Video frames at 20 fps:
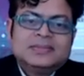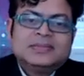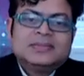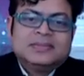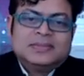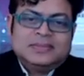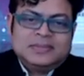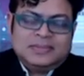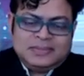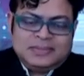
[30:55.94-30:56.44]

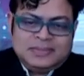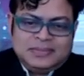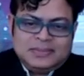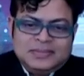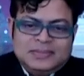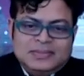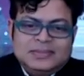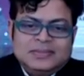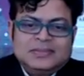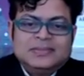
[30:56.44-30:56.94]

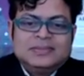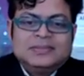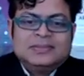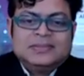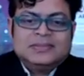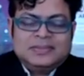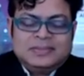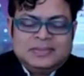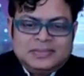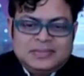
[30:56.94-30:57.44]

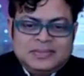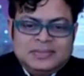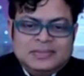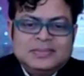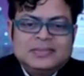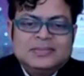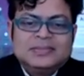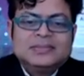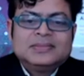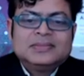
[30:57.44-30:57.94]

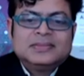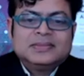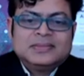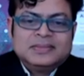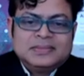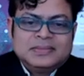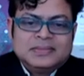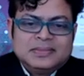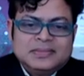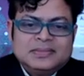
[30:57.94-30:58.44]

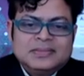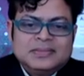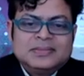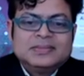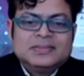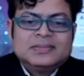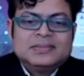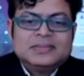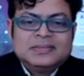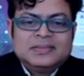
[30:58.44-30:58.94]

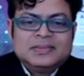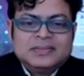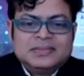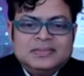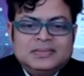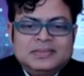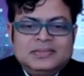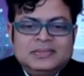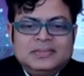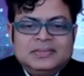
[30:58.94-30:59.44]

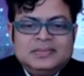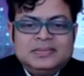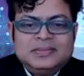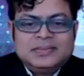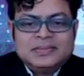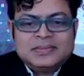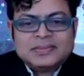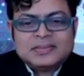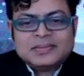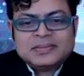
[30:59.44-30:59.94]

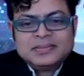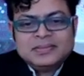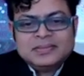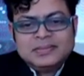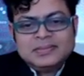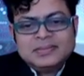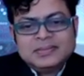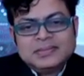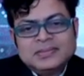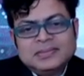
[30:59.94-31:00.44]

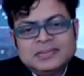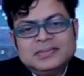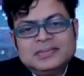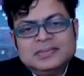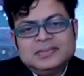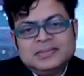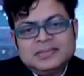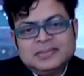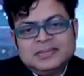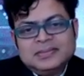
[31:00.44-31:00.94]

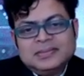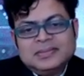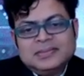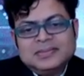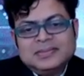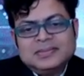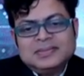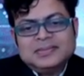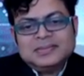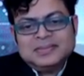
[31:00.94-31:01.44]

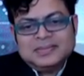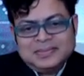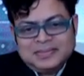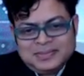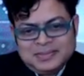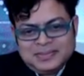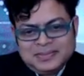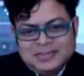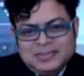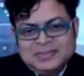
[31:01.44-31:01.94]

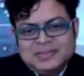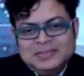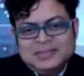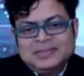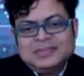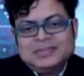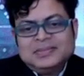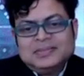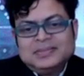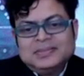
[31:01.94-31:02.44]

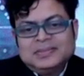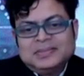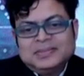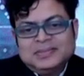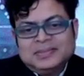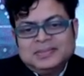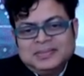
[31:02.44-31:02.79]
The person shown says nothing.